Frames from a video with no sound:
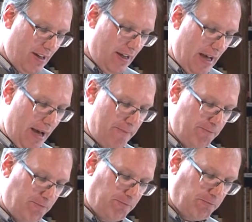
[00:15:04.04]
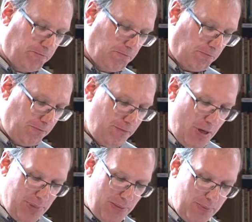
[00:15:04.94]
Um,
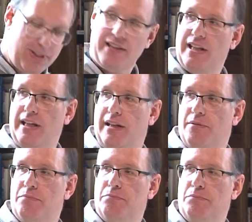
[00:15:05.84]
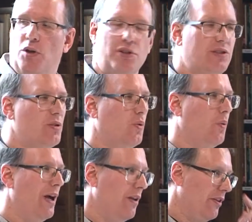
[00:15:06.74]
Probably the most
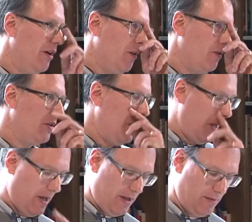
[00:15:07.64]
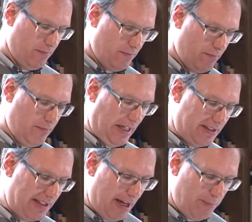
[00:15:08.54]
well-known uh,
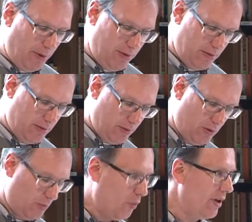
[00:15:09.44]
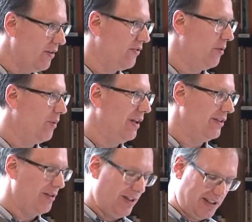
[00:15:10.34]
example, or one of the
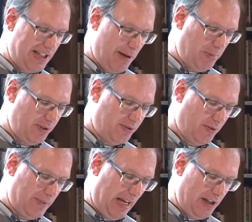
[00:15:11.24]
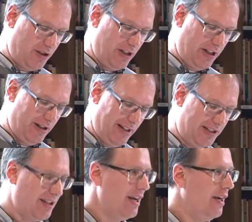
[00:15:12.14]
well-known examples from the ancient Near
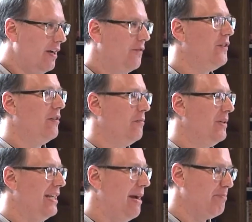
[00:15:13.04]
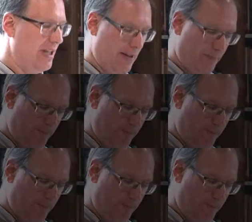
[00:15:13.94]
East, a Pharaoh Merneptah